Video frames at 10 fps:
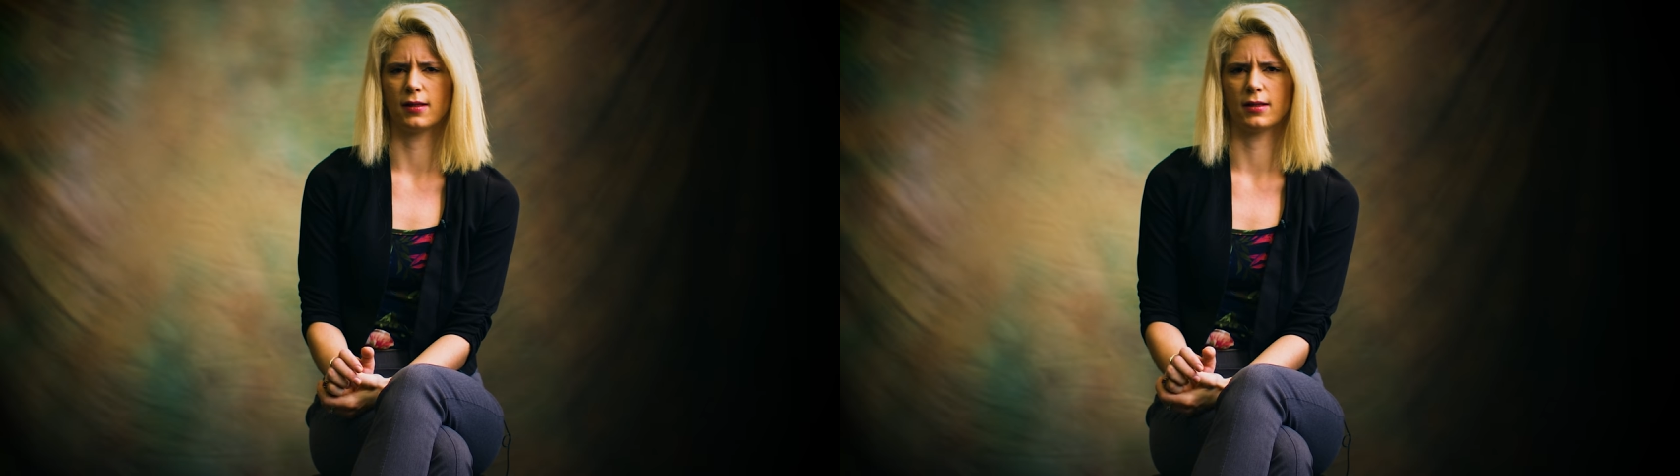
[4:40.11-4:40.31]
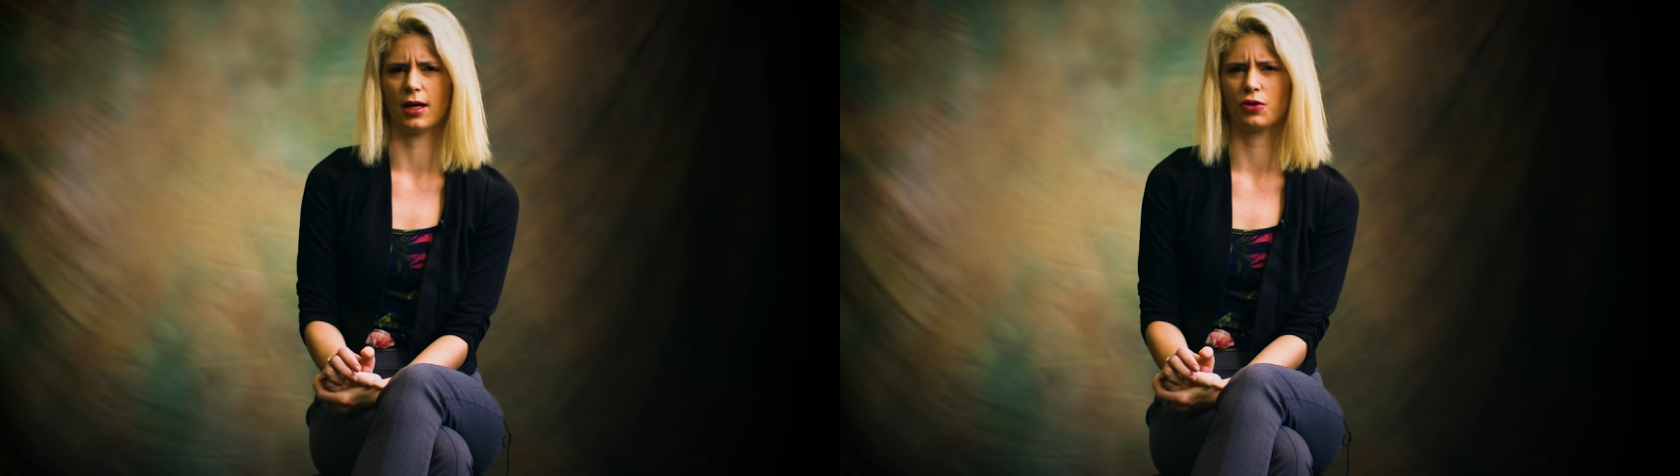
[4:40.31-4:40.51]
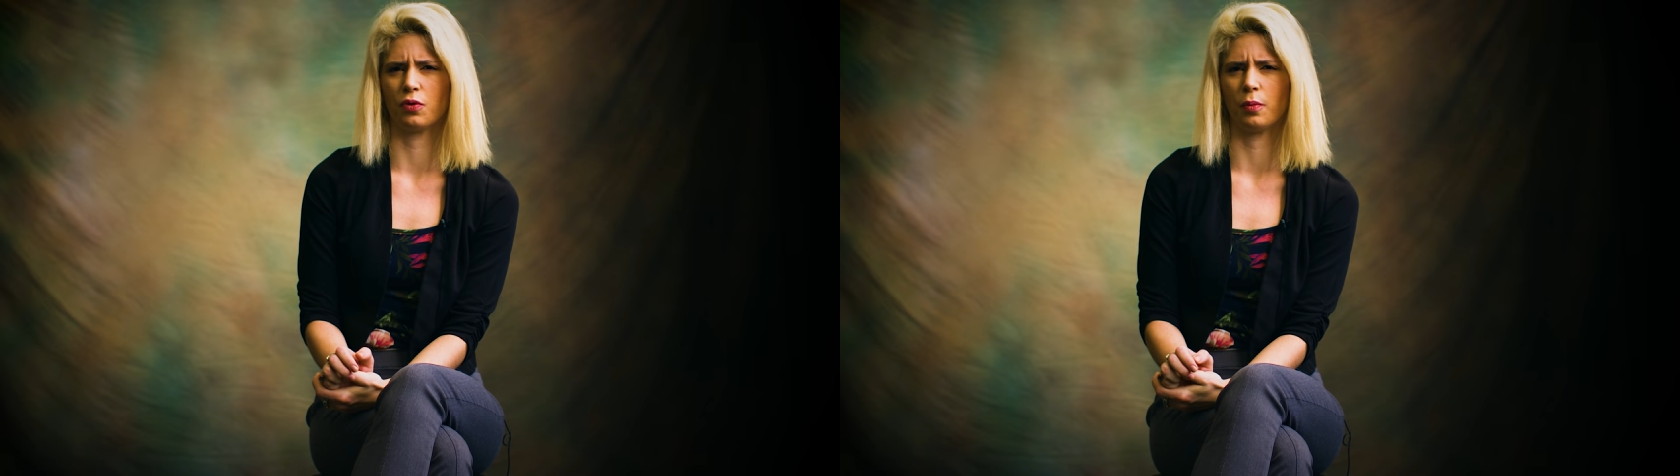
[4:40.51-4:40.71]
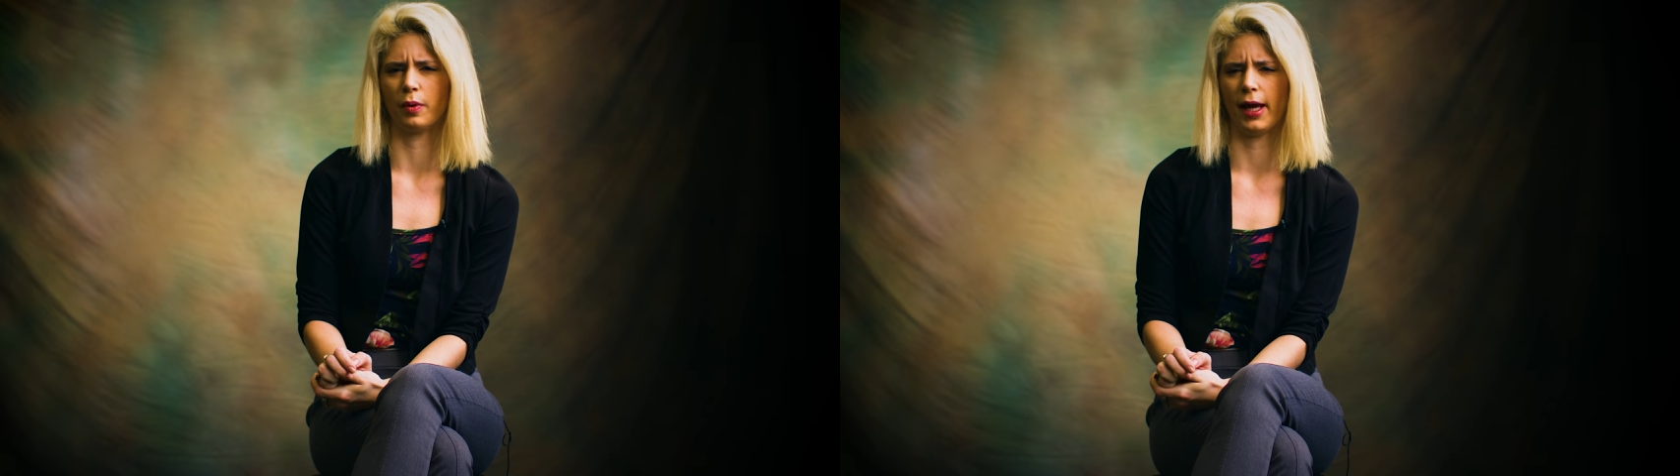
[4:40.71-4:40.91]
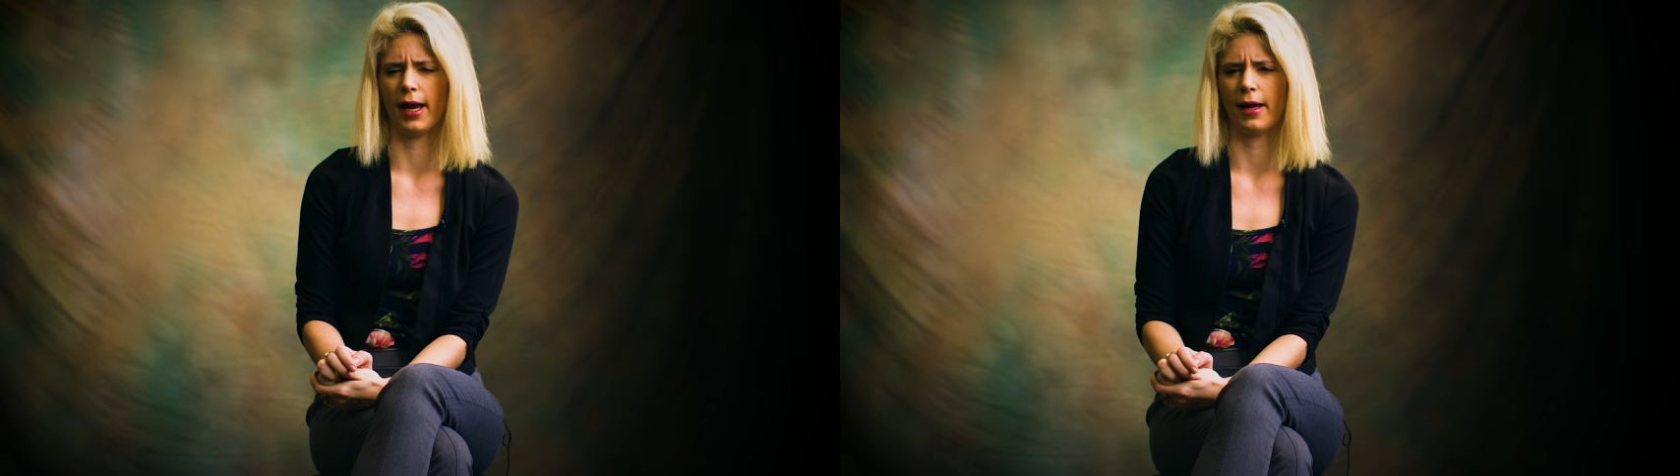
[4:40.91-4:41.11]
sexual
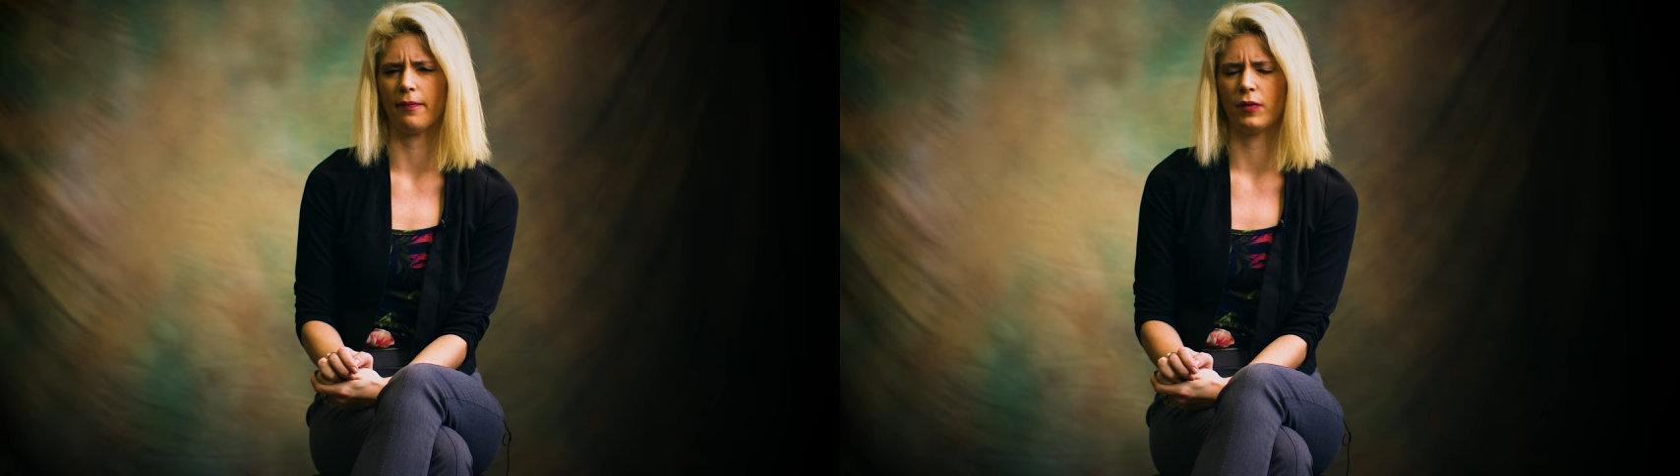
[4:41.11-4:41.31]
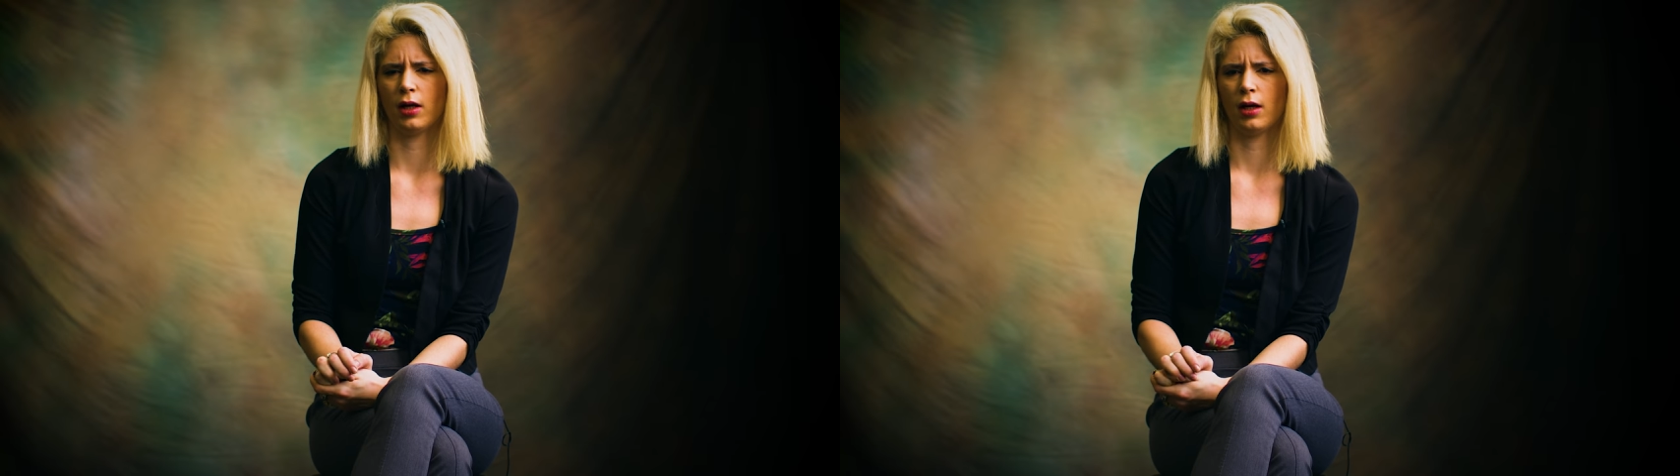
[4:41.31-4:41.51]
play.